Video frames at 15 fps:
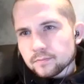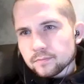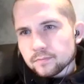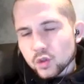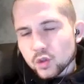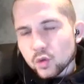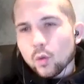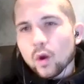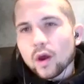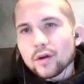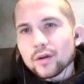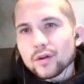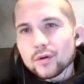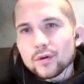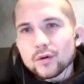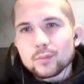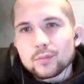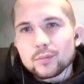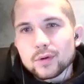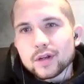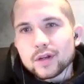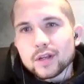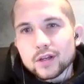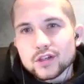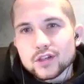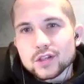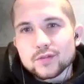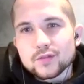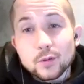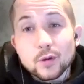So what are your
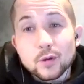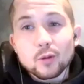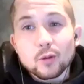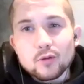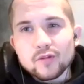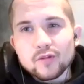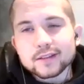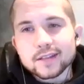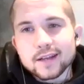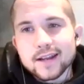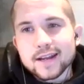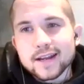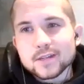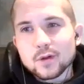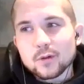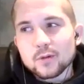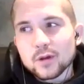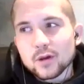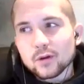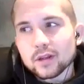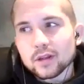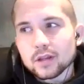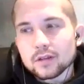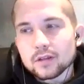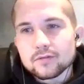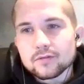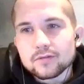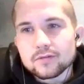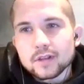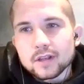predictions? Are we going to move on to the next one? Are we going to give?
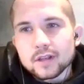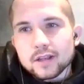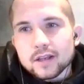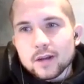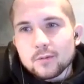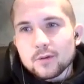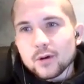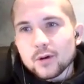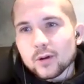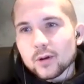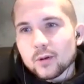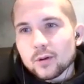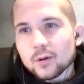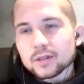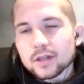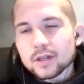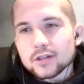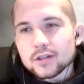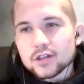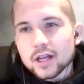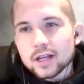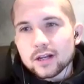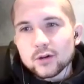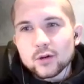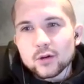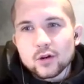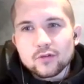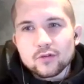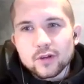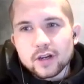Are we going to go on to the Chandler
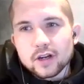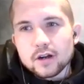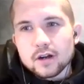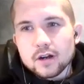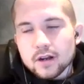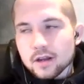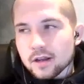Hooker fighter?